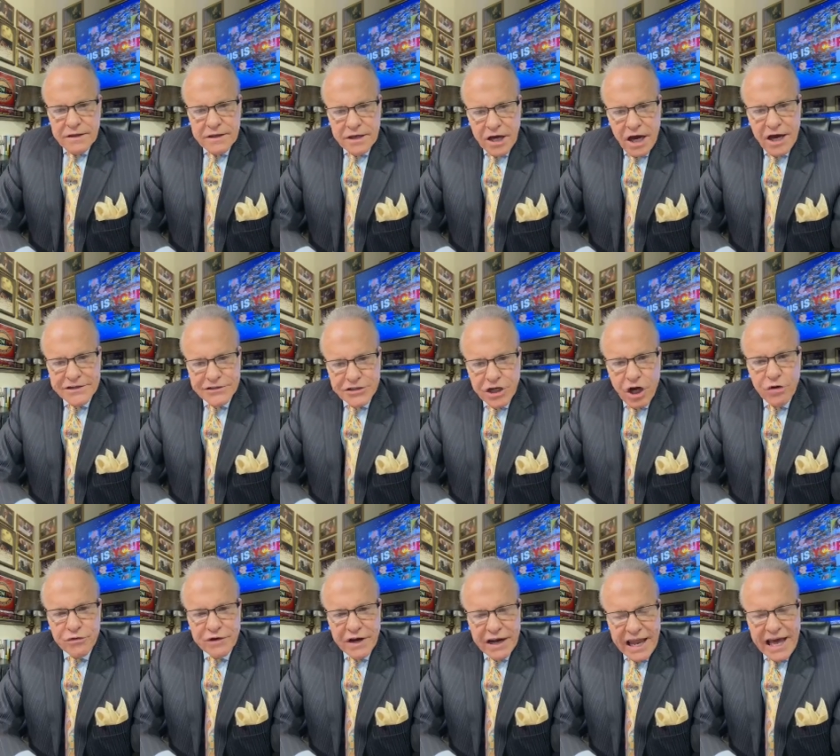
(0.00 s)
God
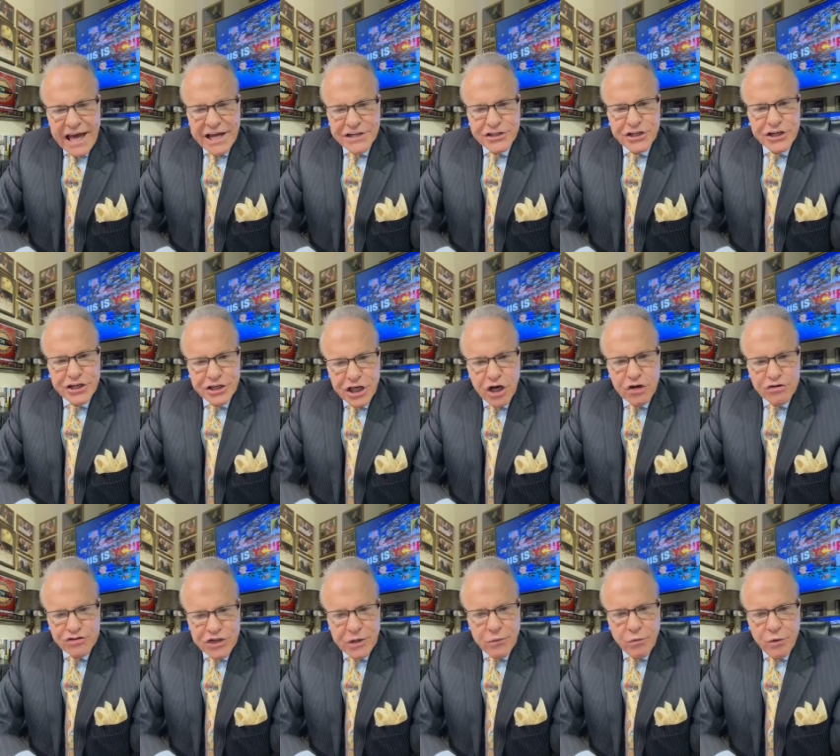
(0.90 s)
told Elijah to go
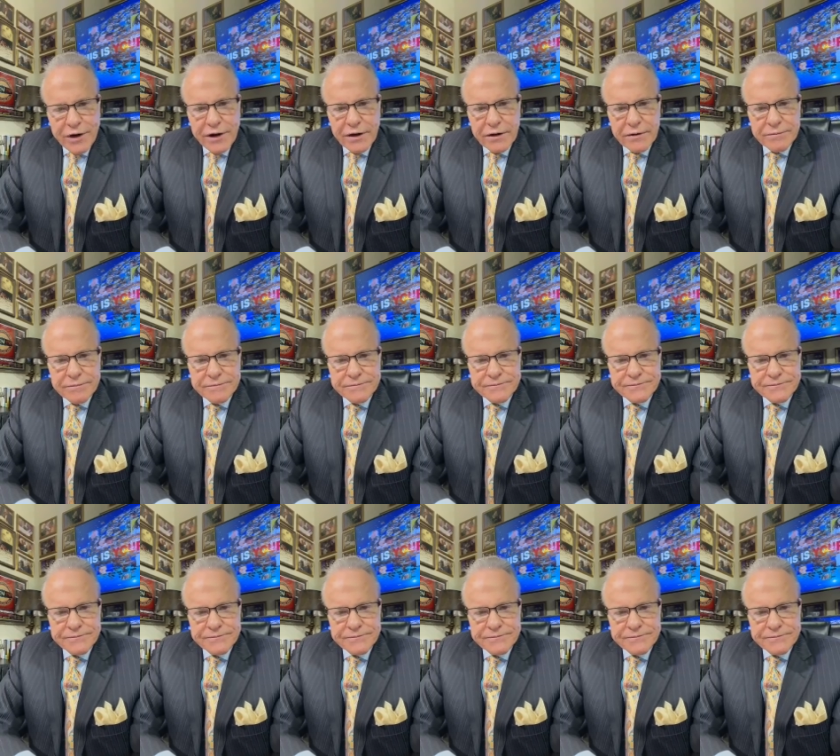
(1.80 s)
somewhere.